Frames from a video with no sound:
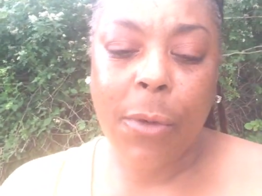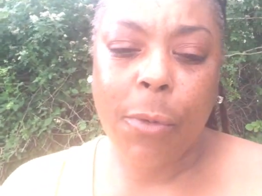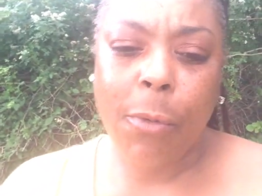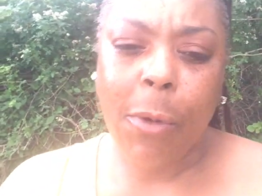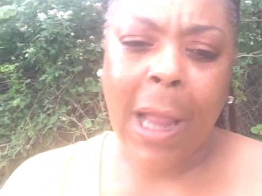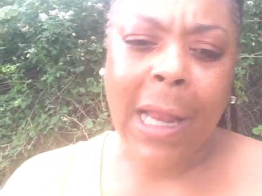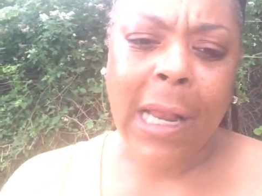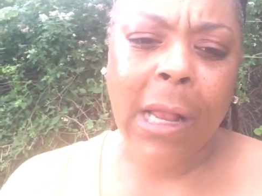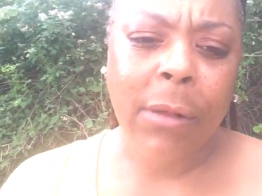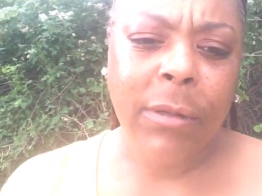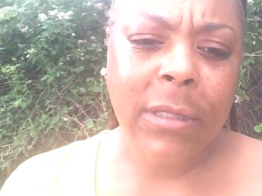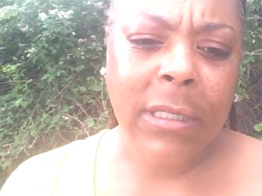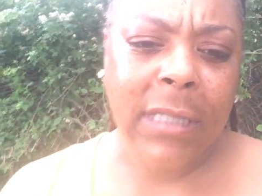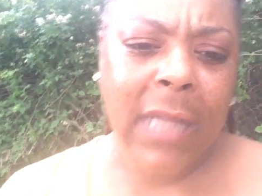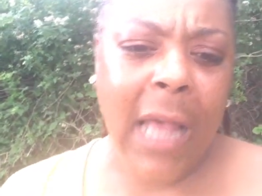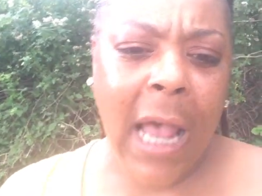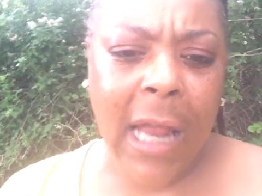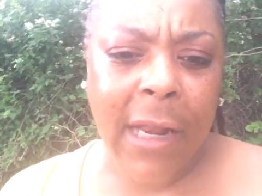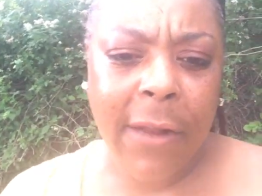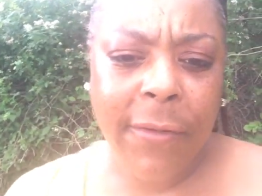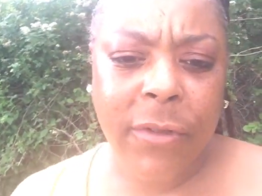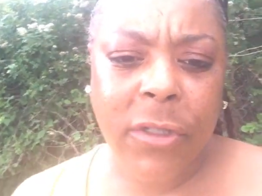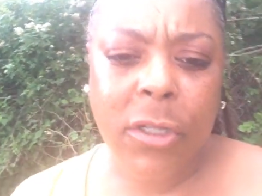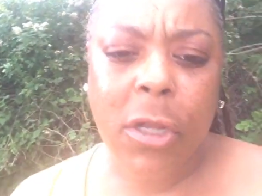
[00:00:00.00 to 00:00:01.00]
right
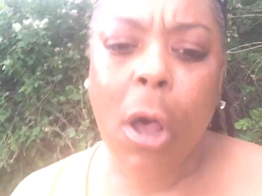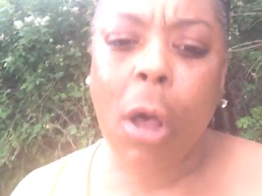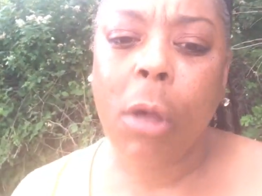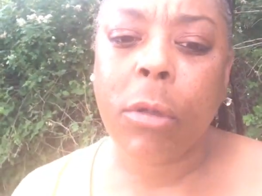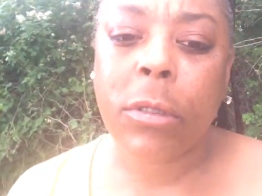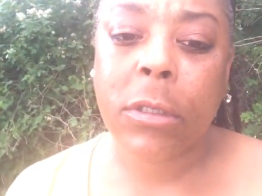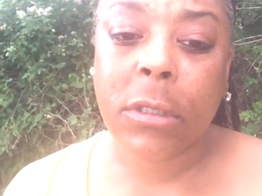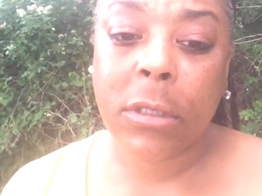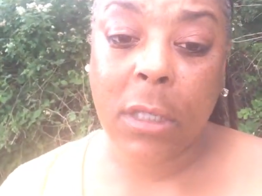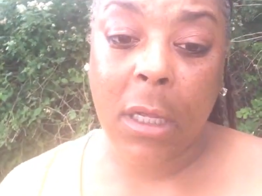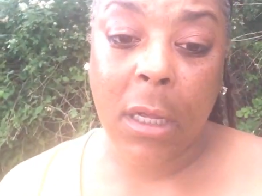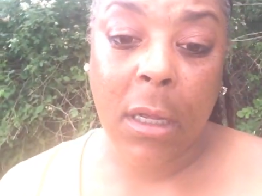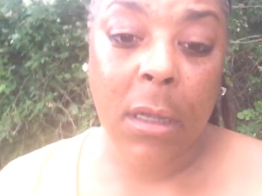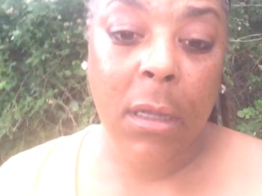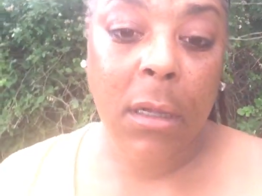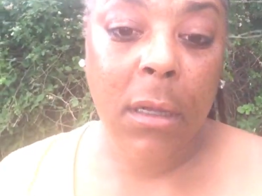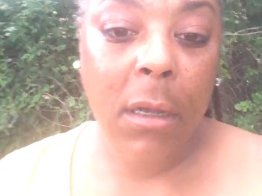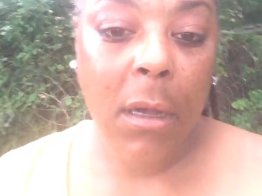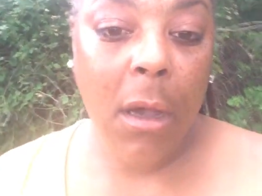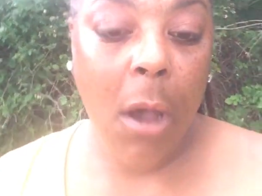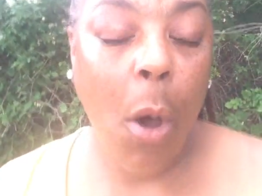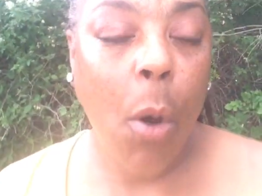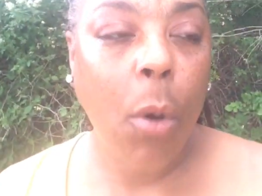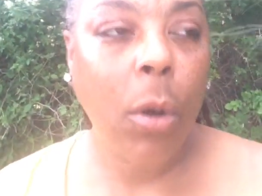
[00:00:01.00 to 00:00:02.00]
outside of Tulsa,
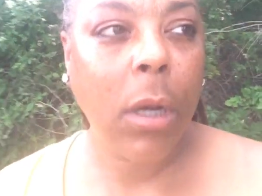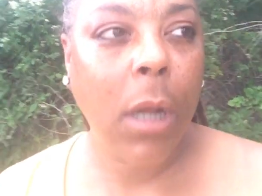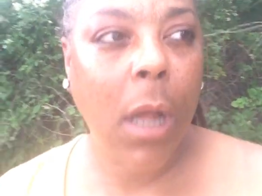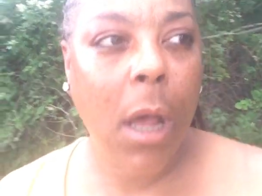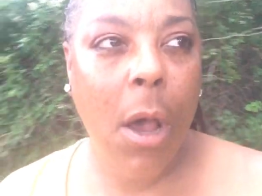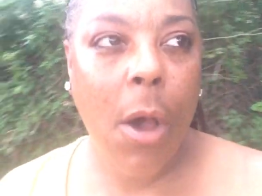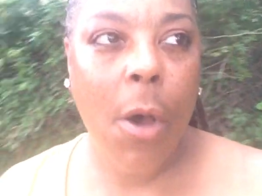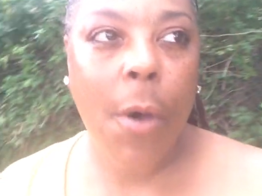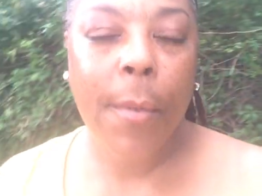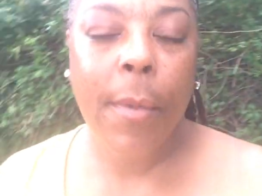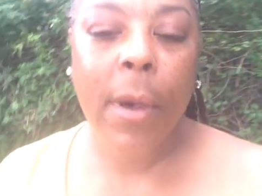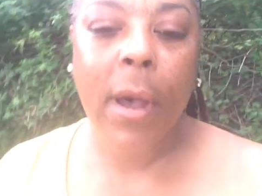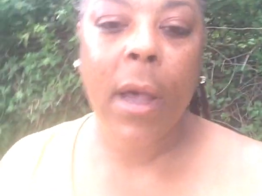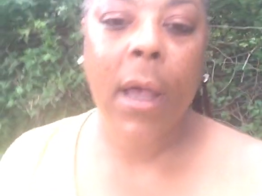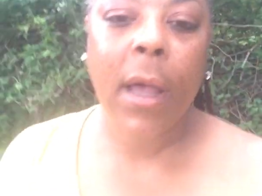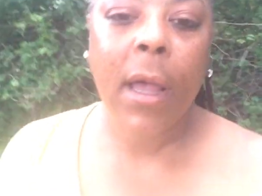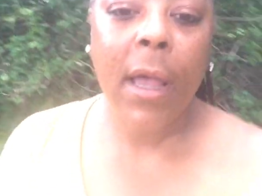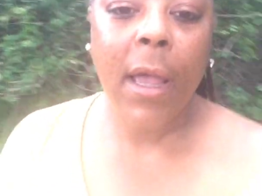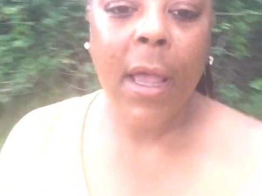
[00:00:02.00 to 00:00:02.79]
Oklahoma.